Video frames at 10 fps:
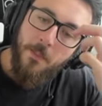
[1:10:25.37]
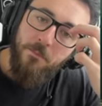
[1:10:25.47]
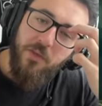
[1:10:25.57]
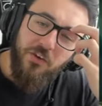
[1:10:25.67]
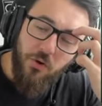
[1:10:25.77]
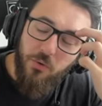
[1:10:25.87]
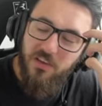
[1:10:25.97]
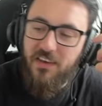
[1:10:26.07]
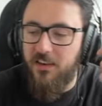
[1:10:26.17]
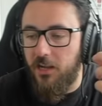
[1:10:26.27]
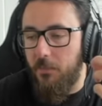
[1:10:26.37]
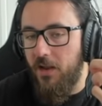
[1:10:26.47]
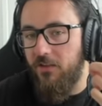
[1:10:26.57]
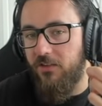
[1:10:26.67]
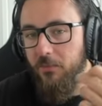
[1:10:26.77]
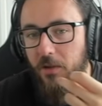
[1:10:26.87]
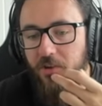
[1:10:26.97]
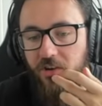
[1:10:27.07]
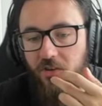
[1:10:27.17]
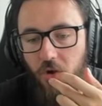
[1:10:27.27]
Now you don't always need to commit. Sometimes
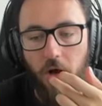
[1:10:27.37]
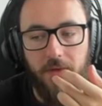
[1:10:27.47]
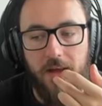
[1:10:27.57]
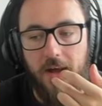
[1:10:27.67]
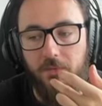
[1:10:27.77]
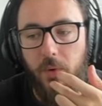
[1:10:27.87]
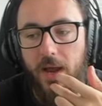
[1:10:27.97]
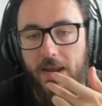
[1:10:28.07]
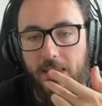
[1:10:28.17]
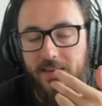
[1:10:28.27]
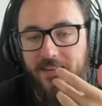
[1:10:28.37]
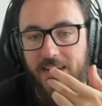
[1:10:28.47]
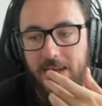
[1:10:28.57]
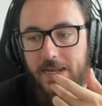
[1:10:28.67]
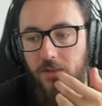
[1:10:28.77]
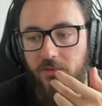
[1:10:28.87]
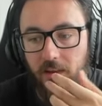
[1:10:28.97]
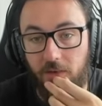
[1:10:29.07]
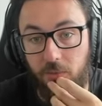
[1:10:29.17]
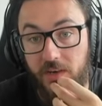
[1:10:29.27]
you can just hover halfway and then see. Looks like
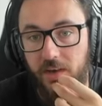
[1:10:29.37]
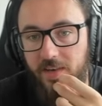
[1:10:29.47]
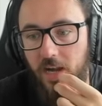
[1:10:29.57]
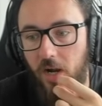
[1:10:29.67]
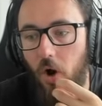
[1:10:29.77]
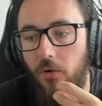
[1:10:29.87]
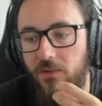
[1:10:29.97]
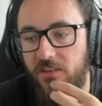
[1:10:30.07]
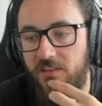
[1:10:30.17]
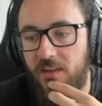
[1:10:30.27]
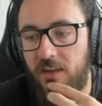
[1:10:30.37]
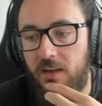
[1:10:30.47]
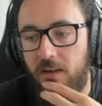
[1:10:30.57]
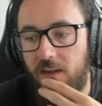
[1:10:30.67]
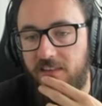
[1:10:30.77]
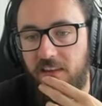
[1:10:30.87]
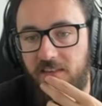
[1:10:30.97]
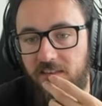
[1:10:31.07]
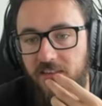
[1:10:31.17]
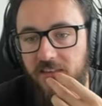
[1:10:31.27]
that's what he does. He kind of hovers,
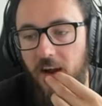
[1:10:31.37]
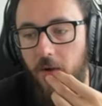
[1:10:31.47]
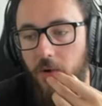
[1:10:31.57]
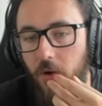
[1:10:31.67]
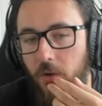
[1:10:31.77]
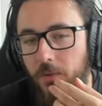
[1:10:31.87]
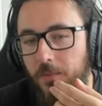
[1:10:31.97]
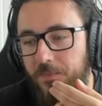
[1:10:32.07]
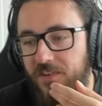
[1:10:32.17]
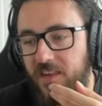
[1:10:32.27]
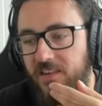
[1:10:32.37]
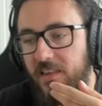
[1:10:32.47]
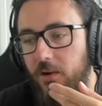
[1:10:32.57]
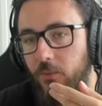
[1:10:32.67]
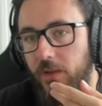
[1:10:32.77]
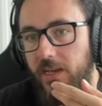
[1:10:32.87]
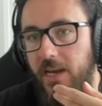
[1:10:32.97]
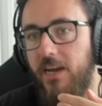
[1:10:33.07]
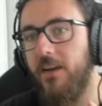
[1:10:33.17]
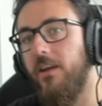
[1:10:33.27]
assesses the scenario, sees that they're not really
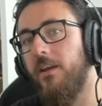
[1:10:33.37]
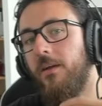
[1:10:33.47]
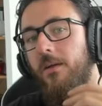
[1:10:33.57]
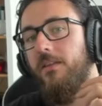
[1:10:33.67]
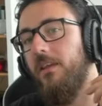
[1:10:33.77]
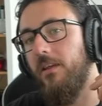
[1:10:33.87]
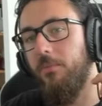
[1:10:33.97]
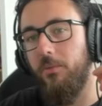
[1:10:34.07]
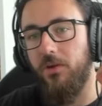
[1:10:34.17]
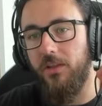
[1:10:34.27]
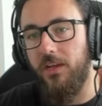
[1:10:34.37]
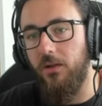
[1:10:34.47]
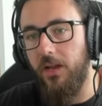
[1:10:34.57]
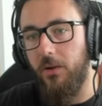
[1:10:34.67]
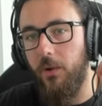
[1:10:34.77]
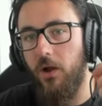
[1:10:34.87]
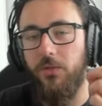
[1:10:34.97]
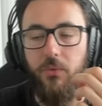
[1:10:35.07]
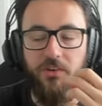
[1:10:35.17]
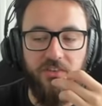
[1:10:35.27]
needed. I think they have probably got the kill anyway, or
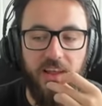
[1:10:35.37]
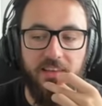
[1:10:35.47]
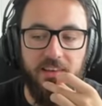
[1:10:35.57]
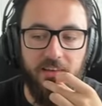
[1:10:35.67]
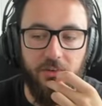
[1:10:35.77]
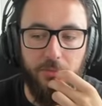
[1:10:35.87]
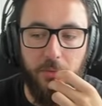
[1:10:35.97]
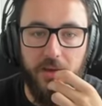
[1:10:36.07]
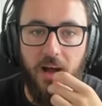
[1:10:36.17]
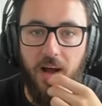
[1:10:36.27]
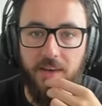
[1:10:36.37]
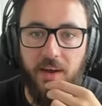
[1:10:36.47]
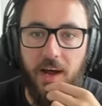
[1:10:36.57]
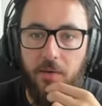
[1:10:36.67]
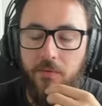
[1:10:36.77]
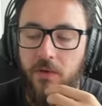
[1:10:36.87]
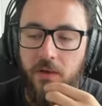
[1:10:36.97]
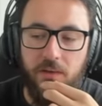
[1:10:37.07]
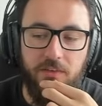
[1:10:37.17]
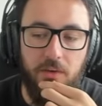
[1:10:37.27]
Thresher's laning, so it's probably a hard dive.
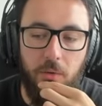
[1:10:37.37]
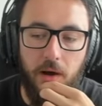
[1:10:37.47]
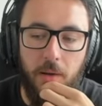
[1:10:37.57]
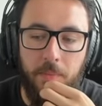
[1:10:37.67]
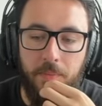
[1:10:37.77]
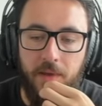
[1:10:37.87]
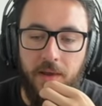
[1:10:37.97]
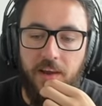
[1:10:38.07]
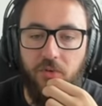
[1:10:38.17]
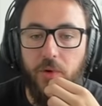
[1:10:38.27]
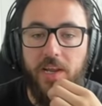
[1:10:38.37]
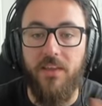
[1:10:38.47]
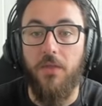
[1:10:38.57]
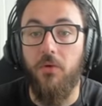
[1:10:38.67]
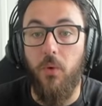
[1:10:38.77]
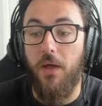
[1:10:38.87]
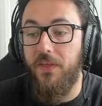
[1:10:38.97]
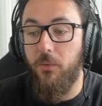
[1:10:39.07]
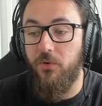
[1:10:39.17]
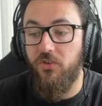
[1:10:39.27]
So um, he's already done the right
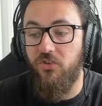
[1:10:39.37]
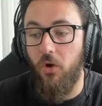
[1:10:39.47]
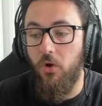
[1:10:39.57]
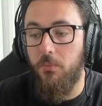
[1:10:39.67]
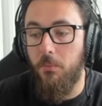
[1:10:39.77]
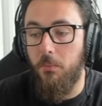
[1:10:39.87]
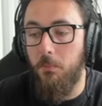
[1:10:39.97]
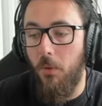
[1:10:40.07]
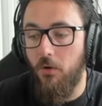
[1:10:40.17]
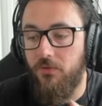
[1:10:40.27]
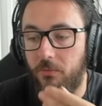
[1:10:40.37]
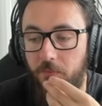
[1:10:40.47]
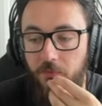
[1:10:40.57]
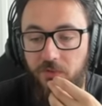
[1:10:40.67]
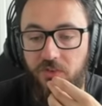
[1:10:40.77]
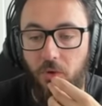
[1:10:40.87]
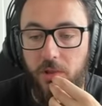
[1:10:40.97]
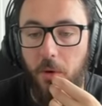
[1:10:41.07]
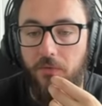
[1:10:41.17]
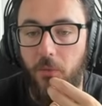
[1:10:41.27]
thing, which is zone most zone
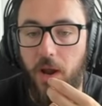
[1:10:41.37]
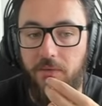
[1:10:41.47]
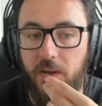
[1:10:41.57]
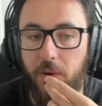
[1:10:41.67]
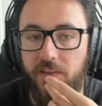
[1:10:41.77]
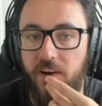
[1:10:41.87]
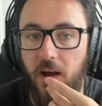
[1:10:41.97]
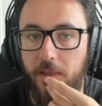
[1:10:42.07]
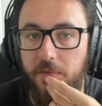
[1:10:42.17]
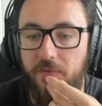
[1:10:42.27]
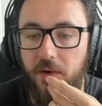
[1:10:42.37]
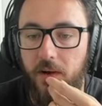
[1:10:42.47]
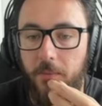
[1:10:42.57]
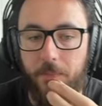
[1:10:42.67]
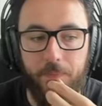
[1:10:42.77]
them off the wave anyway, deny them the farm.